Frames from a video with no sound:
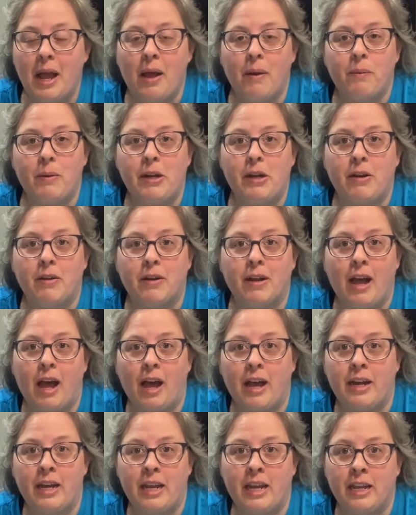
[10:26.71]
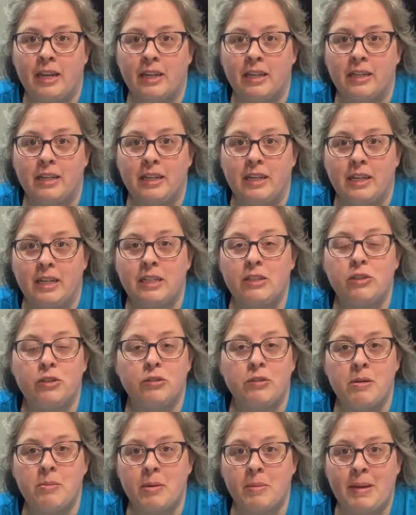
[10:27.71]
when you're cutting
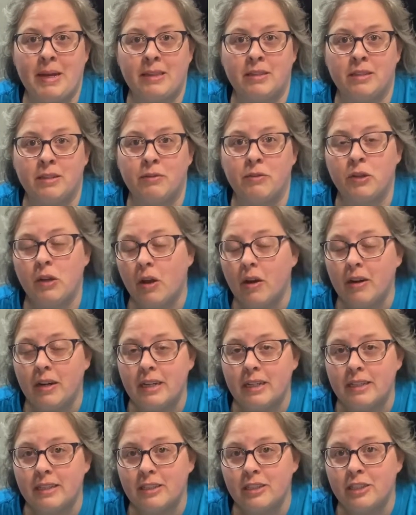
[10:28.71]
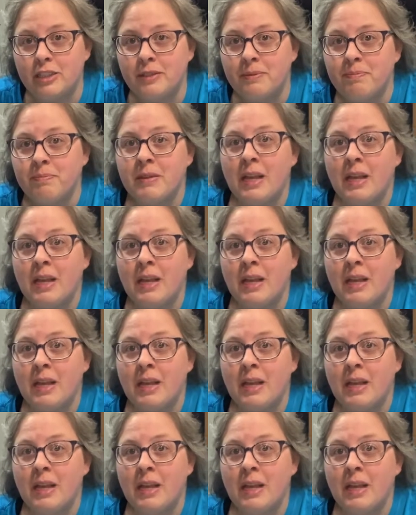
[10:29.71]
extreme amounts of yardage